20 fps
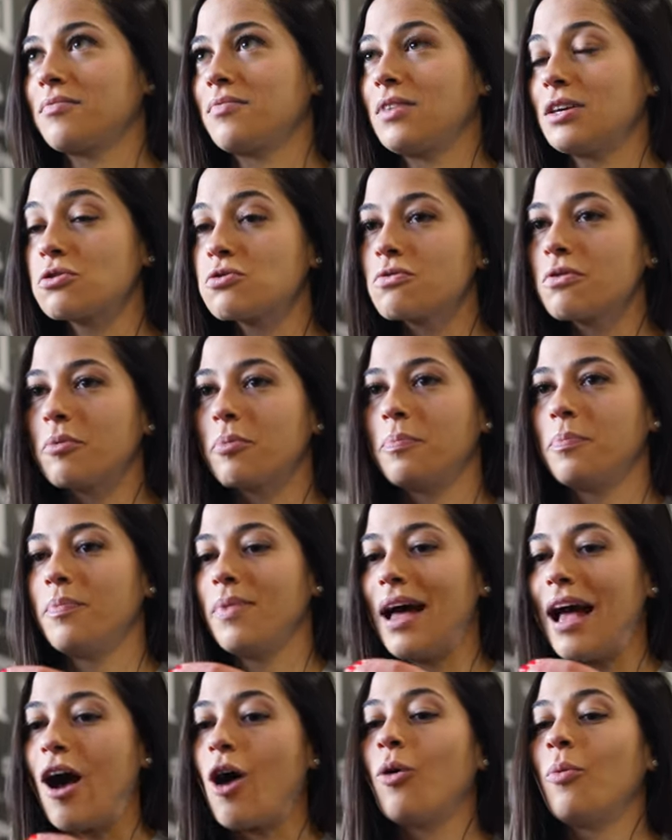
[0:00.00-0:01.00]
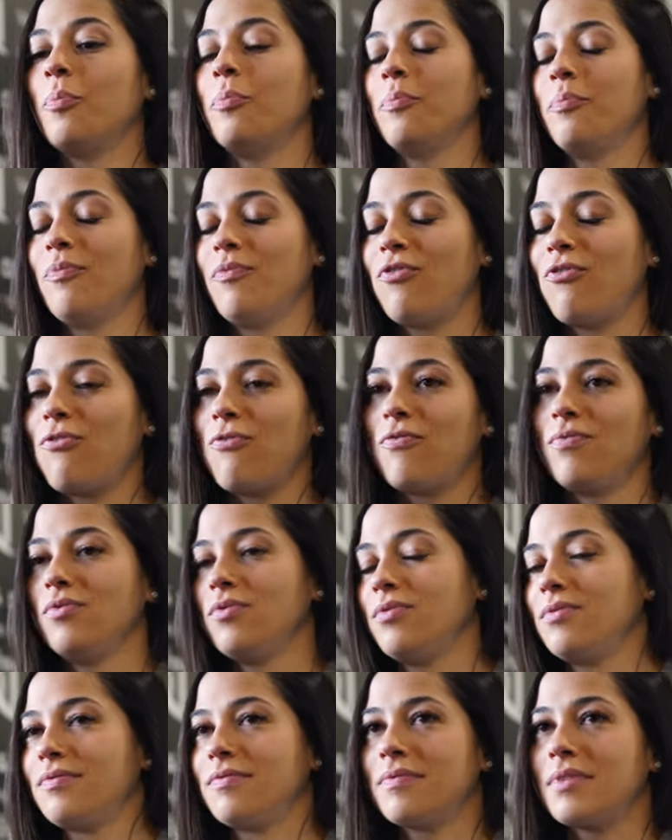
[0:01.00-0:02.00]
this will help
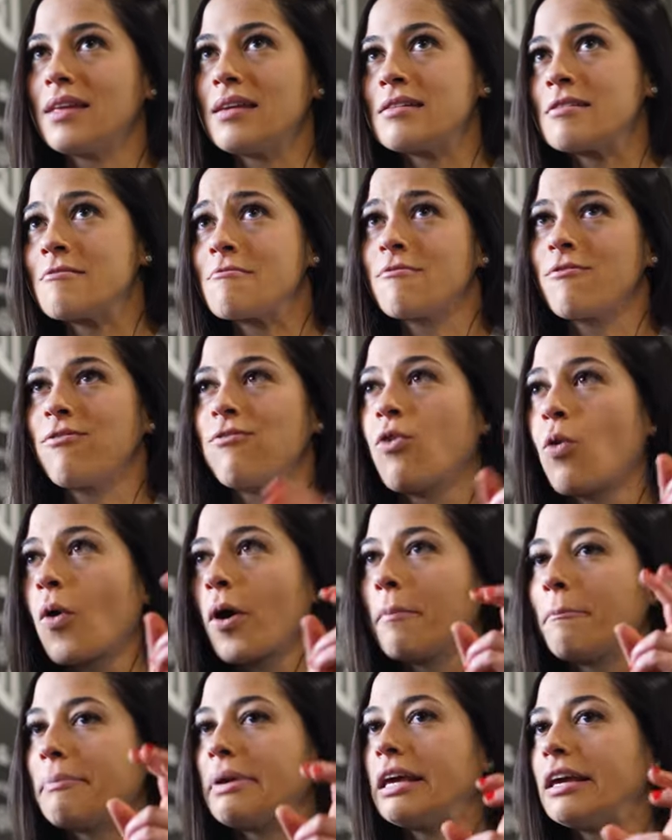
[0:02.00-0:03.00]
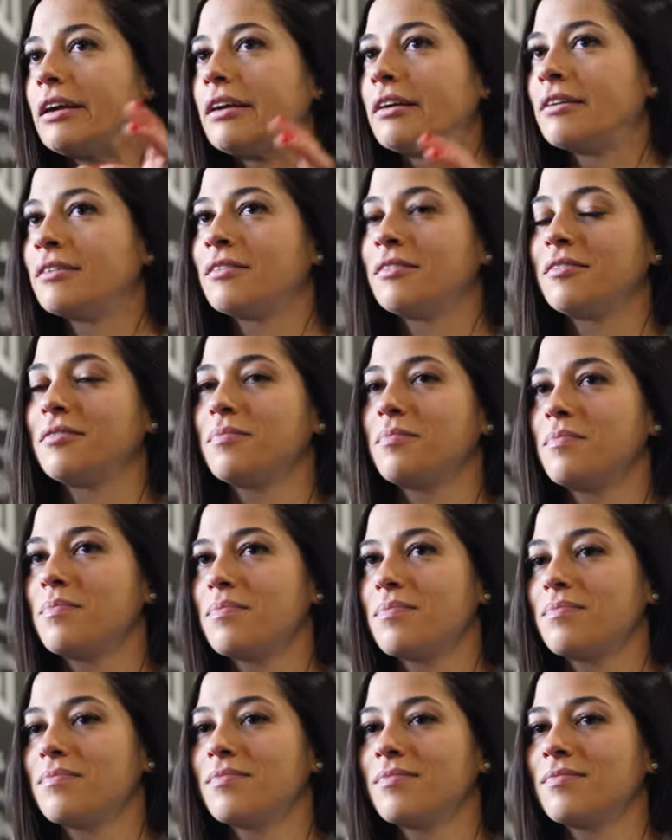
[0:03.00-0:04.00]
form me,
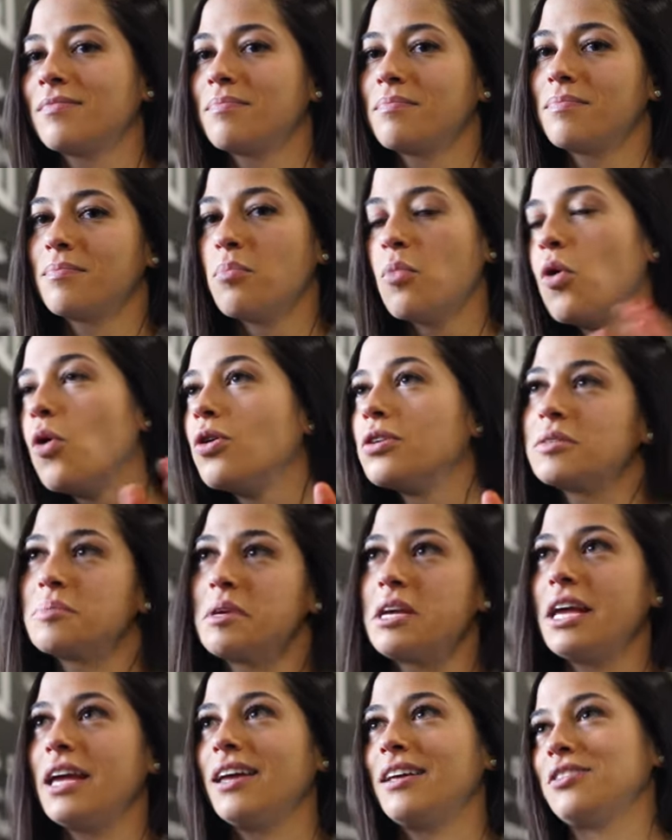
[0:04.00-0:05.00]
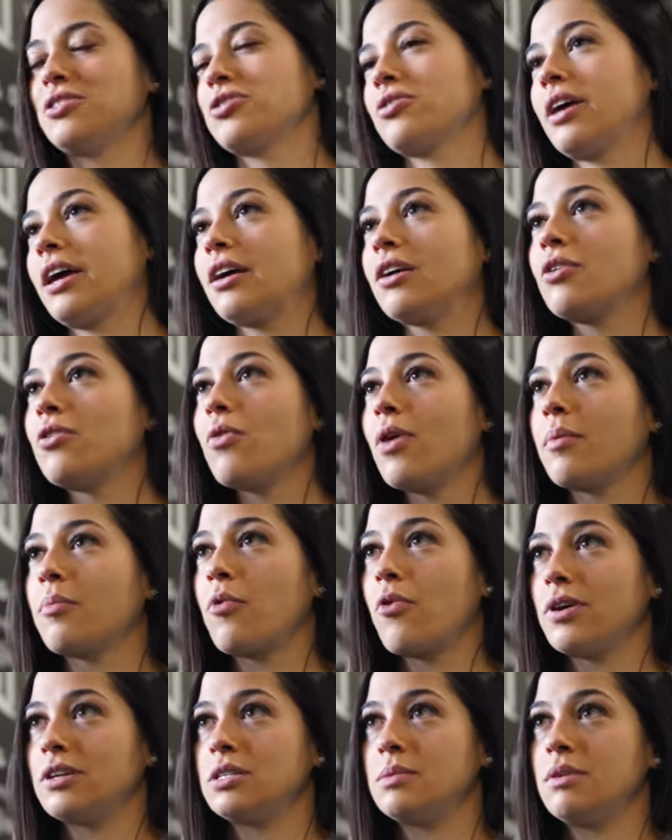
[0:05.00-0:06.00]
mold me into like who I'm
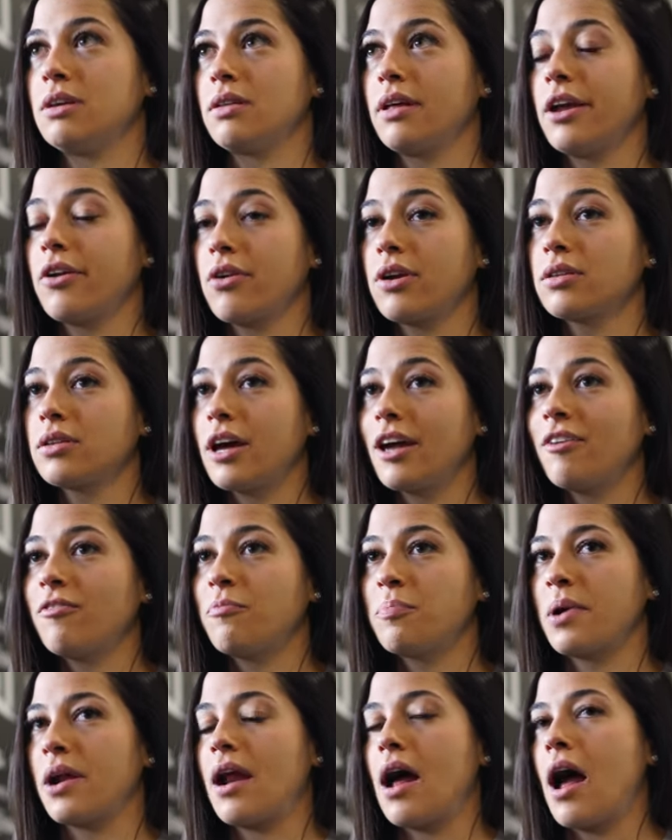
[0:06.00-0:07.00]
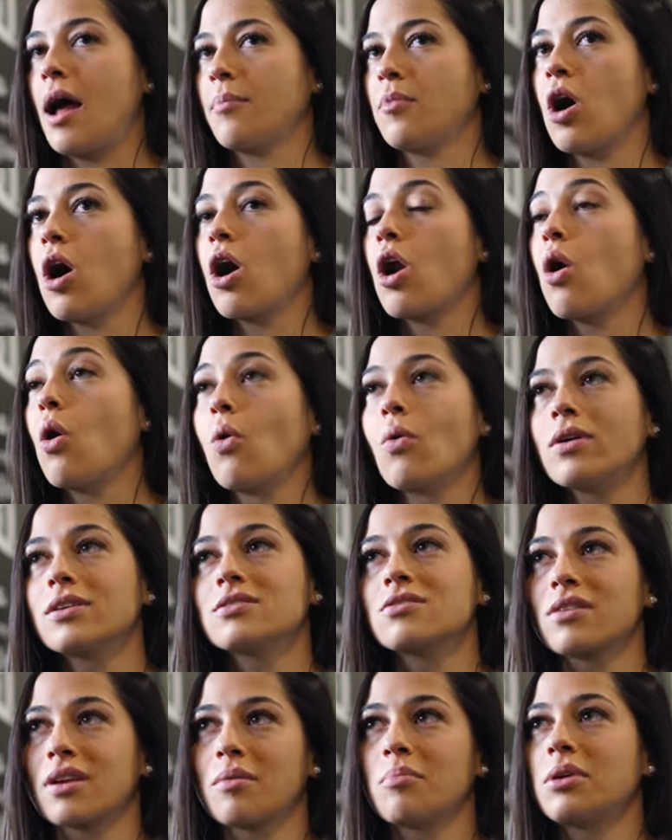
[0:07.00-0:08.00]
going to be later in life, but I'm not
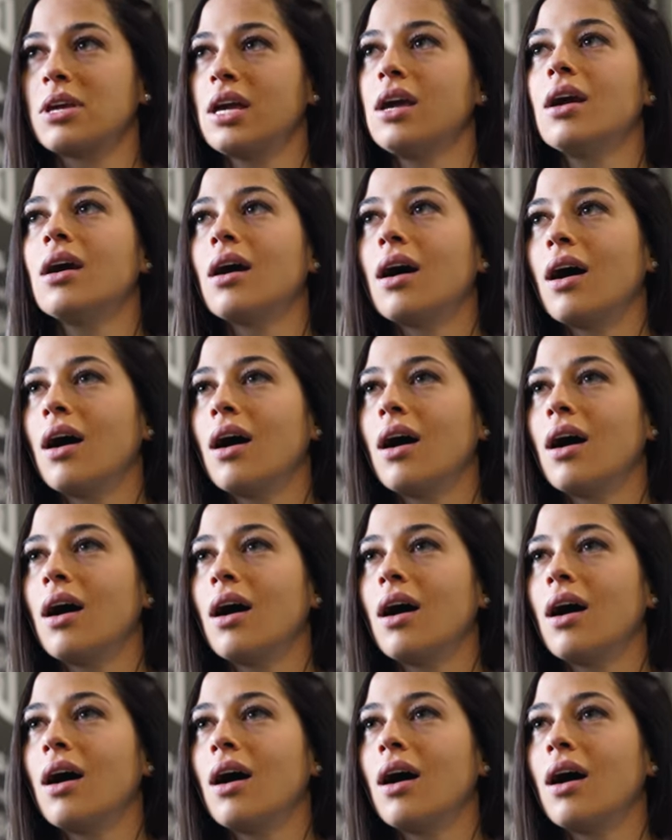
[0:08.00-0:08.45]
always going to be